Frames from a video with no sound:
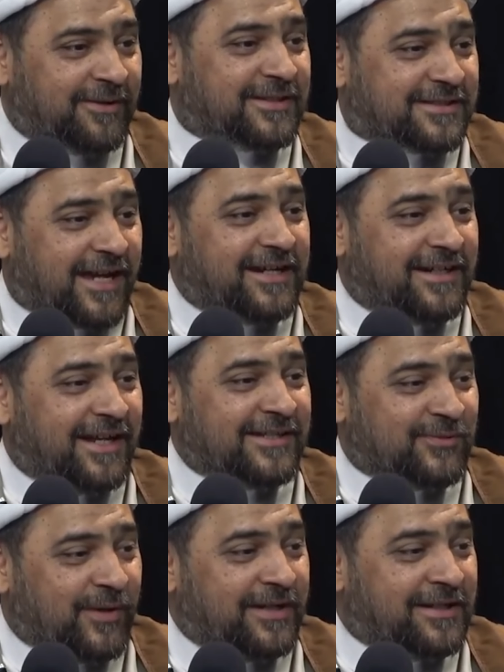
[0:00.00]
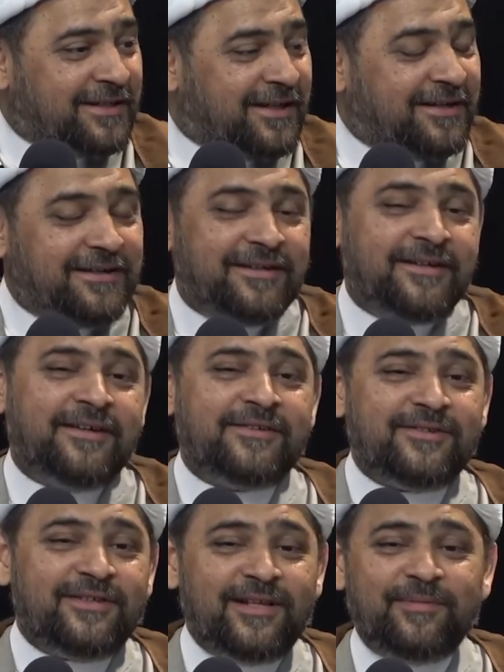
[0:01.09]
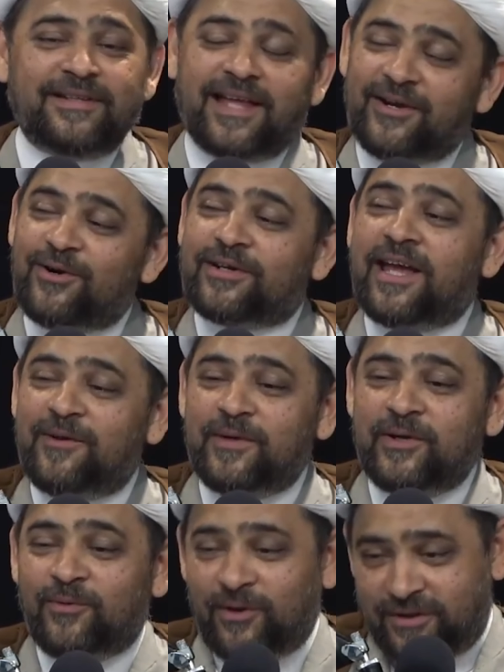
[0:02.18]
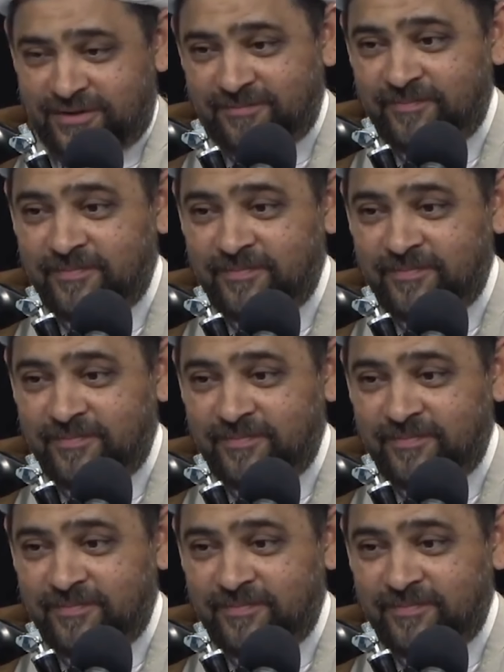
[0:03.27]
sidelines waiting there, so they'll be like, okay, we won.